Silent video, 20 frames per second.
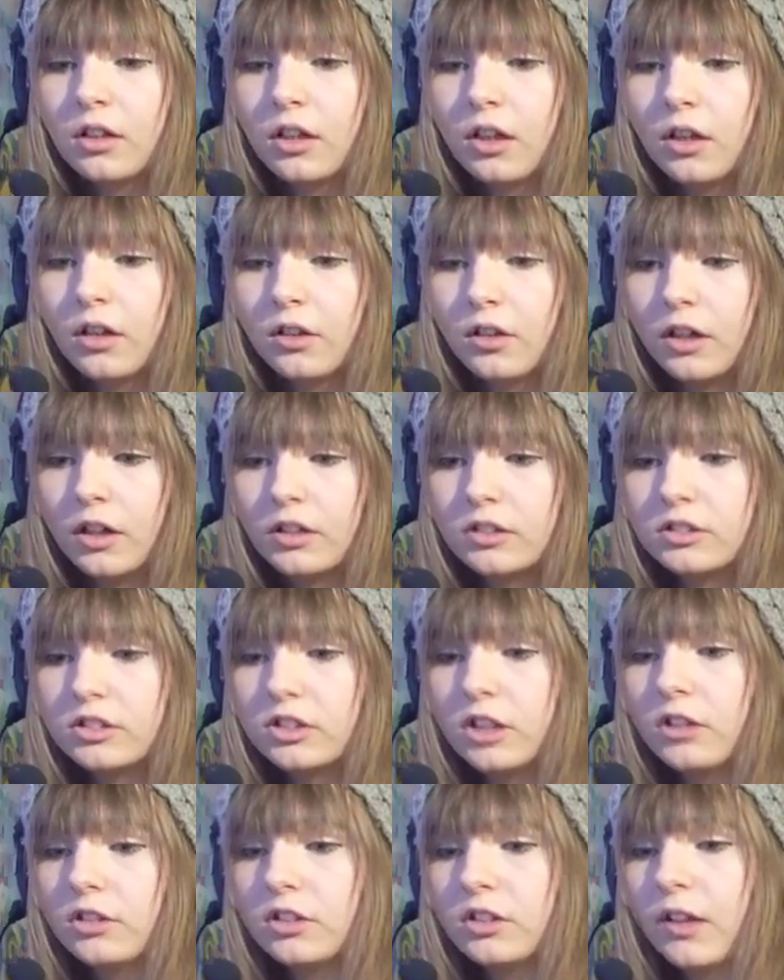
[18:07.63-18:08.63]
Oh god,
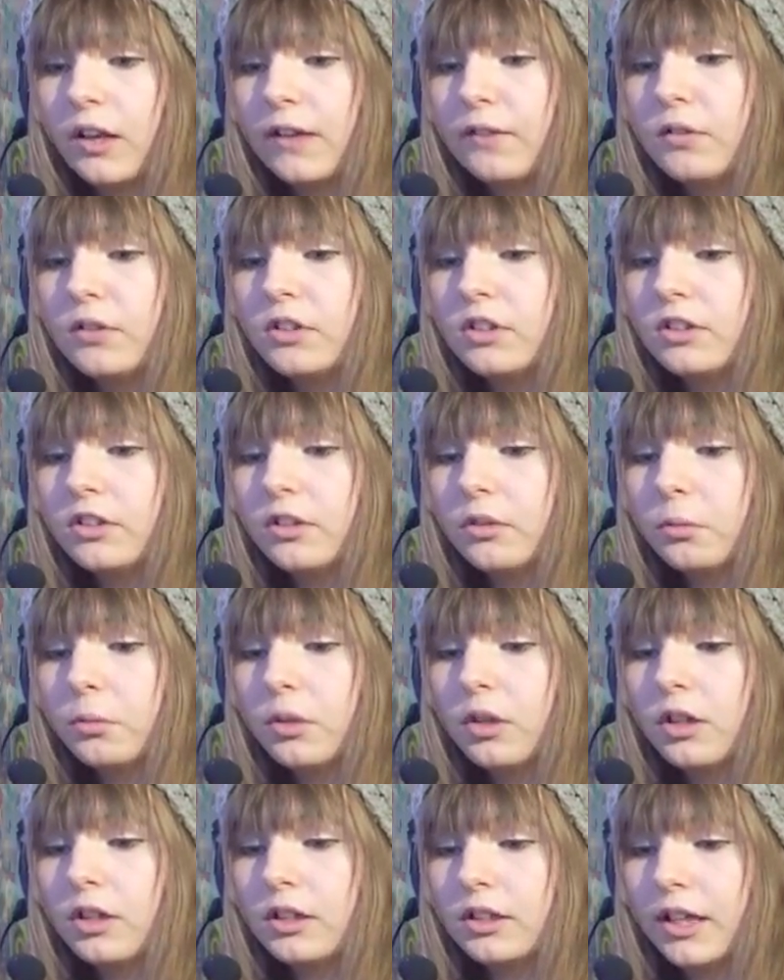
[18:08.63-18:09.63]
don't go into the
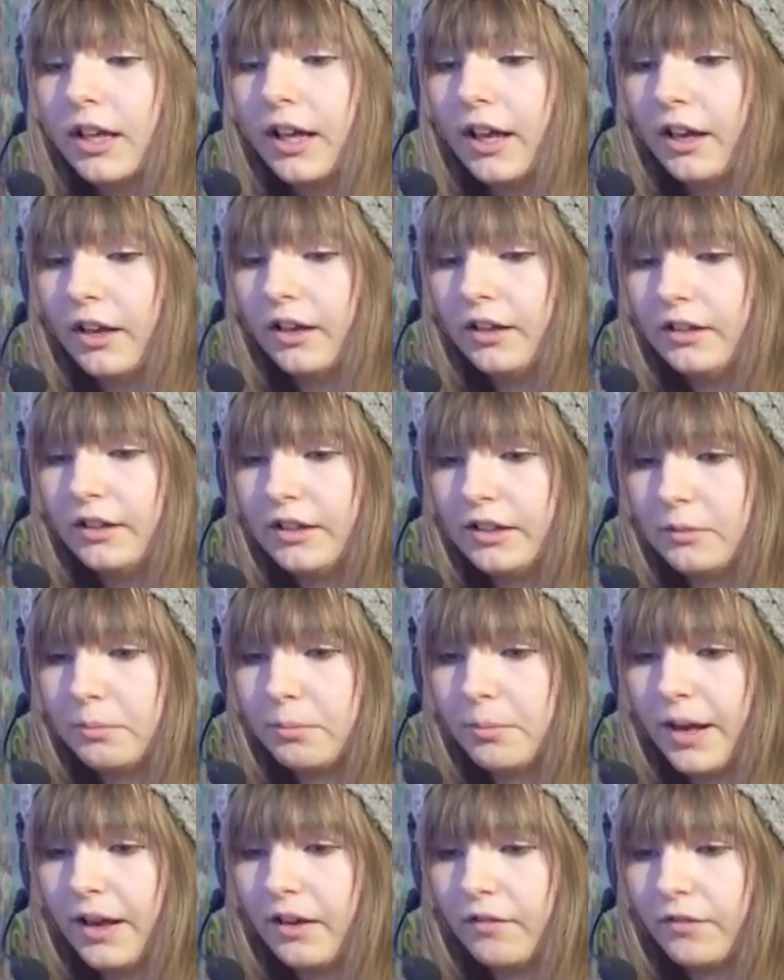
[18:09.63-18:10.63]
water. It's
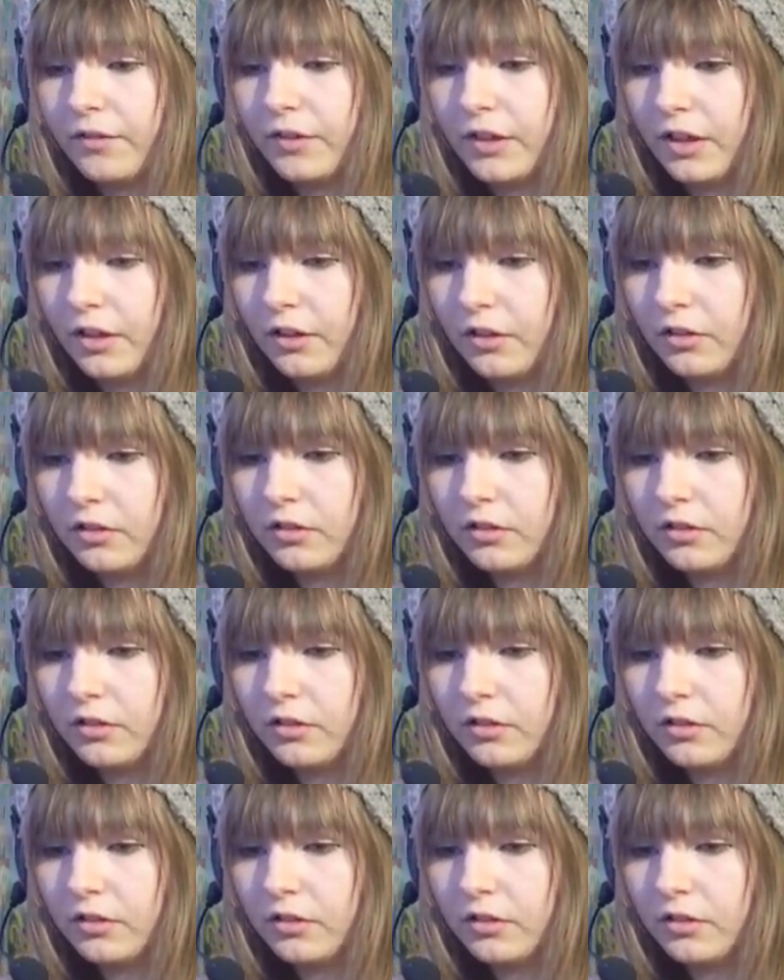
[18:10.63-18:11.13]
bad for you.